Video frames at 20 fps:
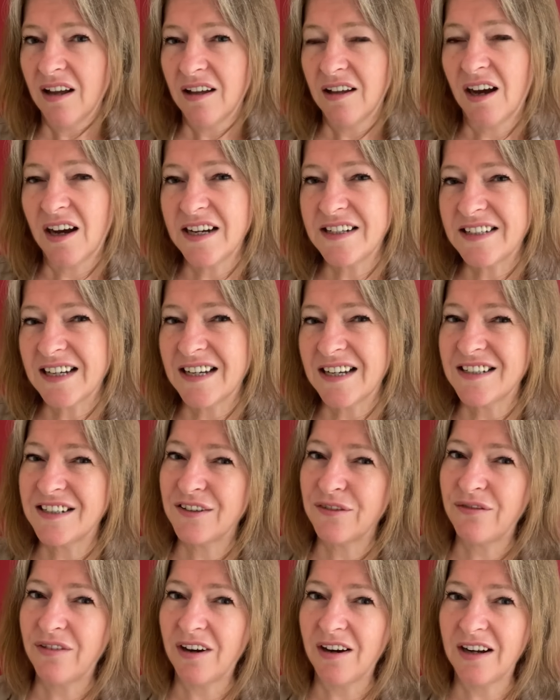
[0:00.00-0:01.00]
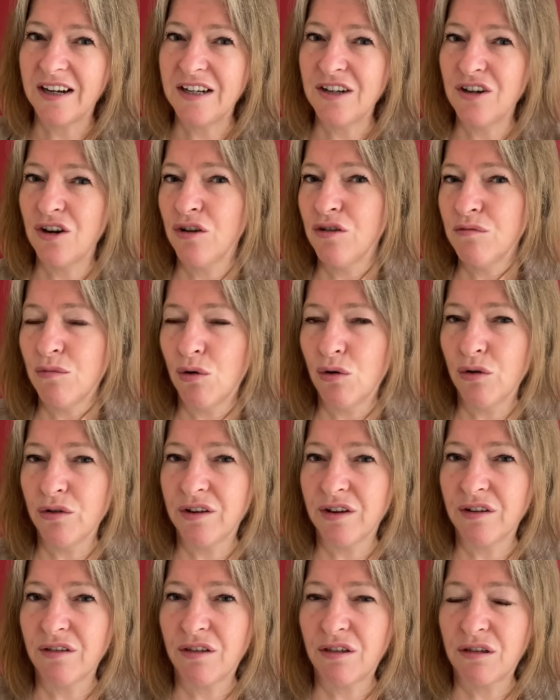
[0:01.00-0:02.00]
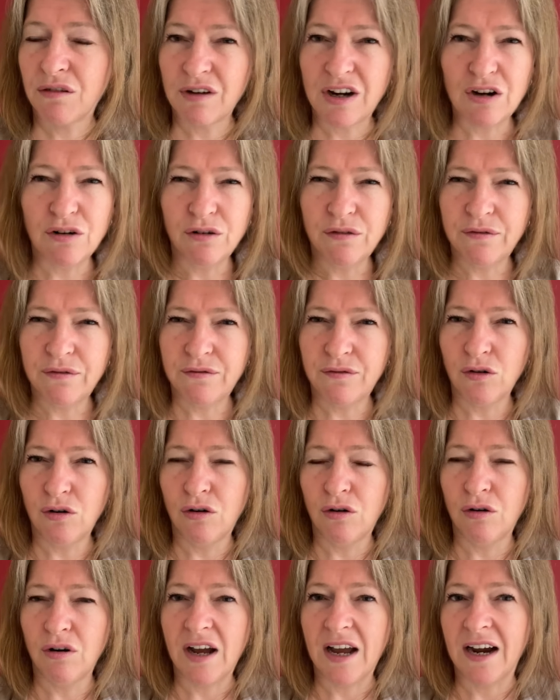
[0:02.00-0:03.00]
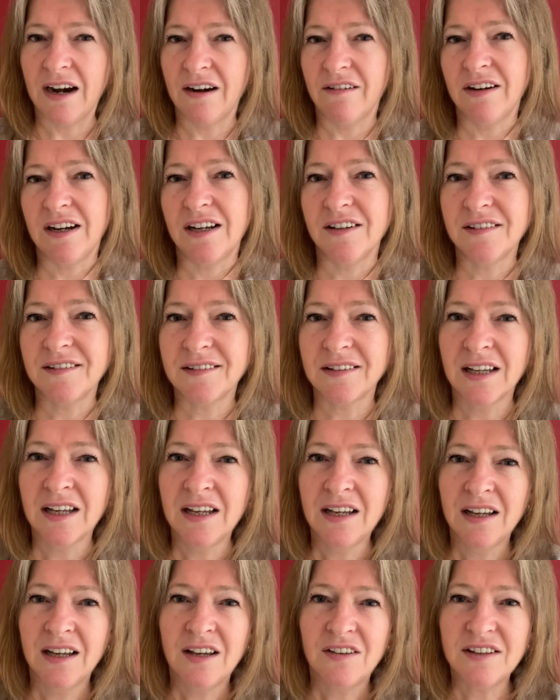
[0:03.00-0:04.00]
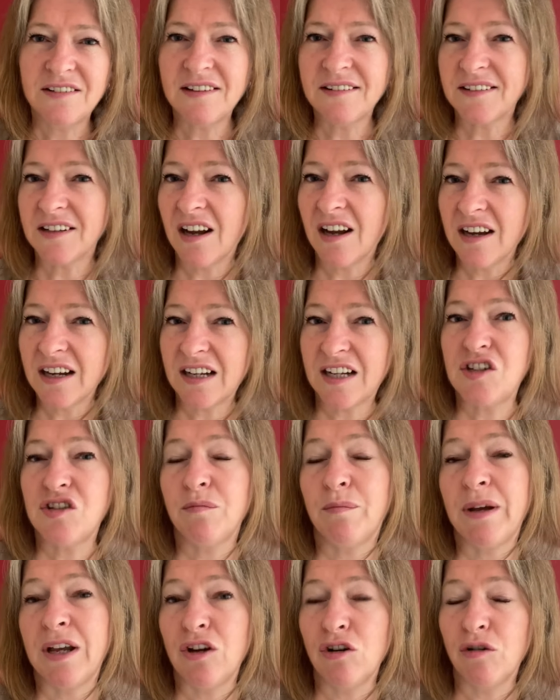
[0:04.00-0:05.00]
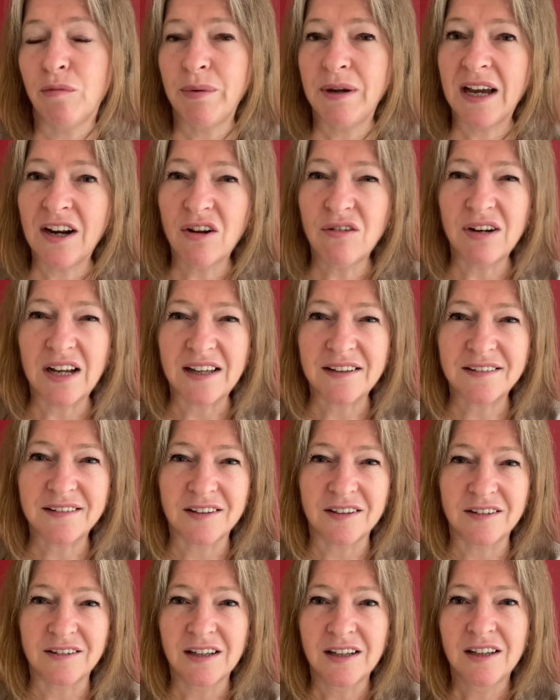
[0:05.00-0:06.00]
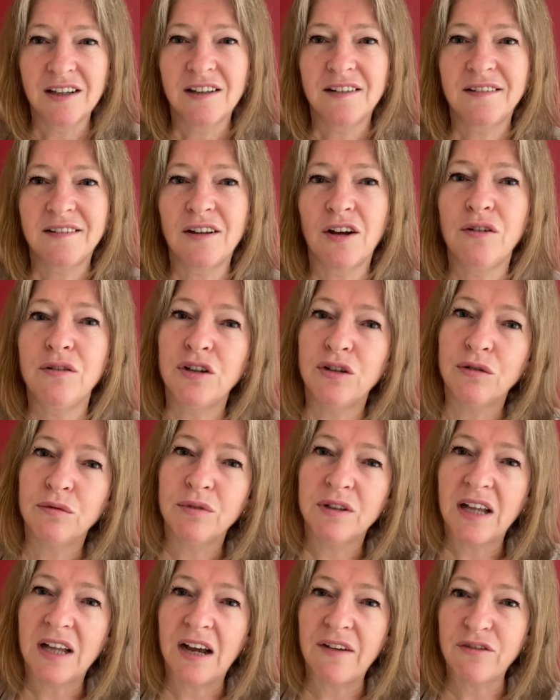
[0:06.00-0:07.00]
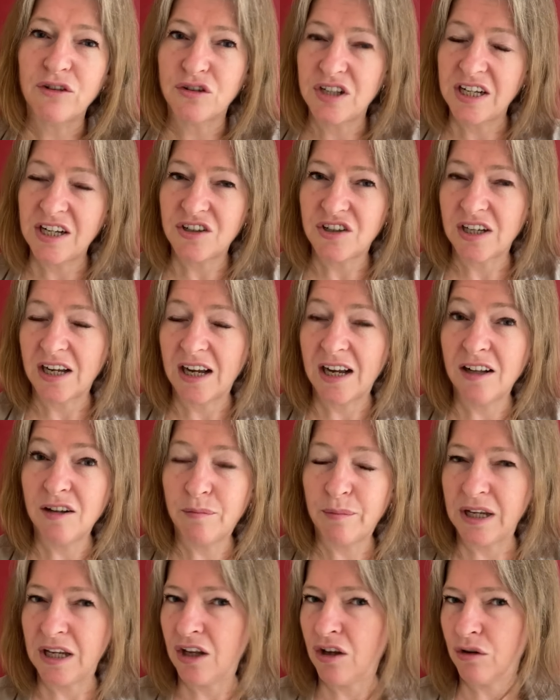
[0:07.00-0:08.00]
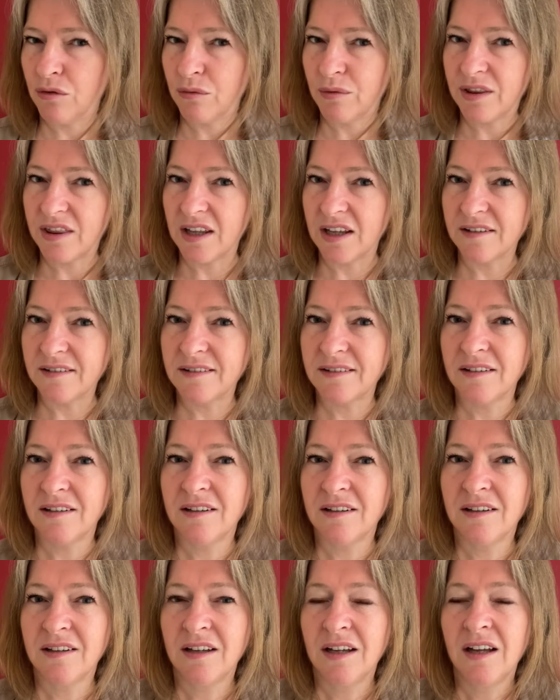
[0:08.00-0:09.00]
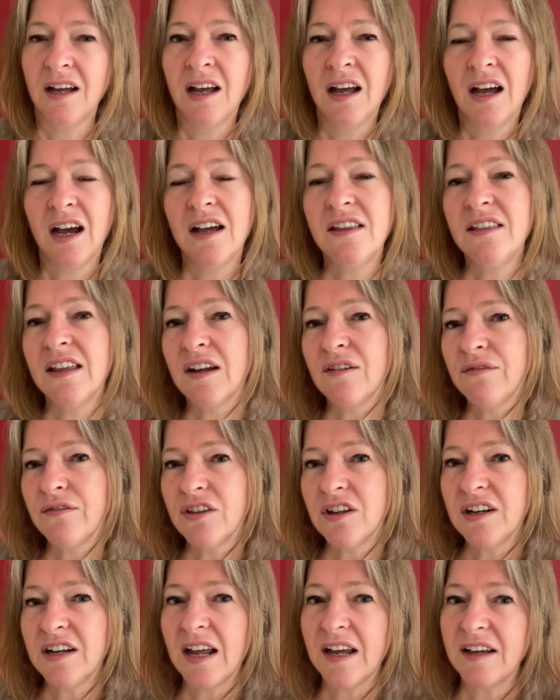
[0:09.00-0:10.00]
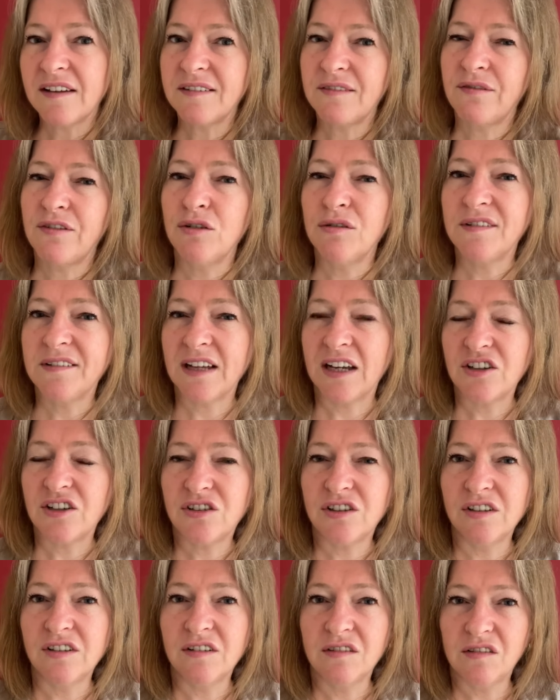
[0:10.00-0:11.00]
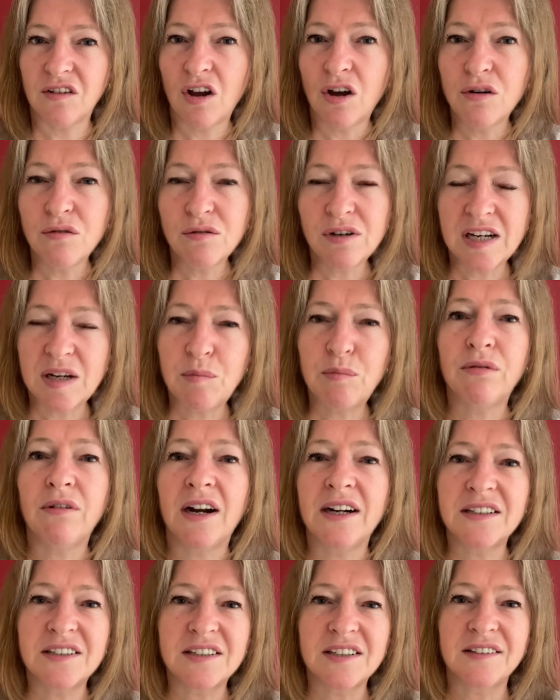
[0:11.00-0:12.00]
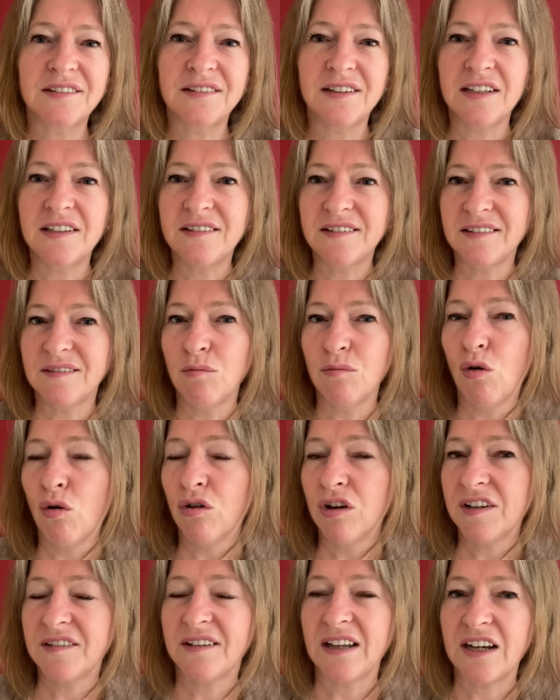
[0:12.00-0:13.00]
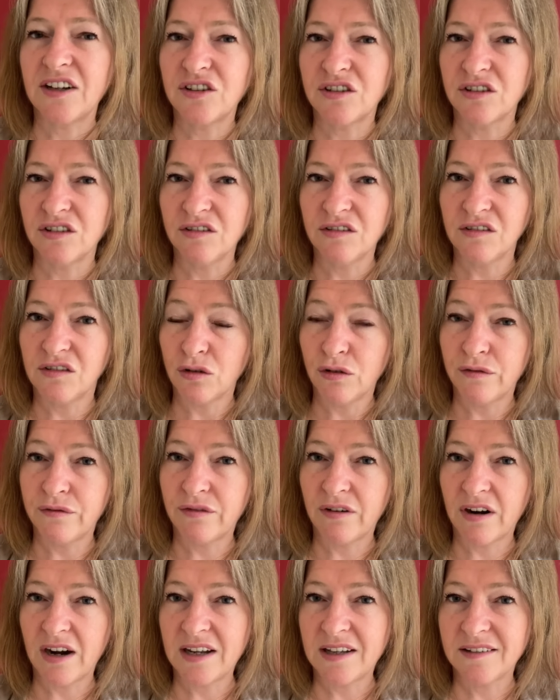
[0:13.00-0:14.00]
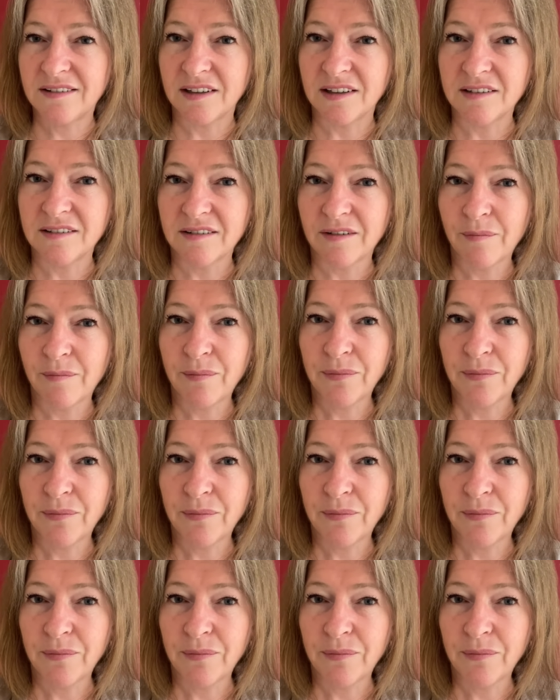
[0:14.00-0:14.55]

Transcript: Identify no more than 3 or 4 areas. This is likely to be your piano lesson, so you will have your teacher helping you with this. And then for the next few sessions, only practice these smaller sections or phrases.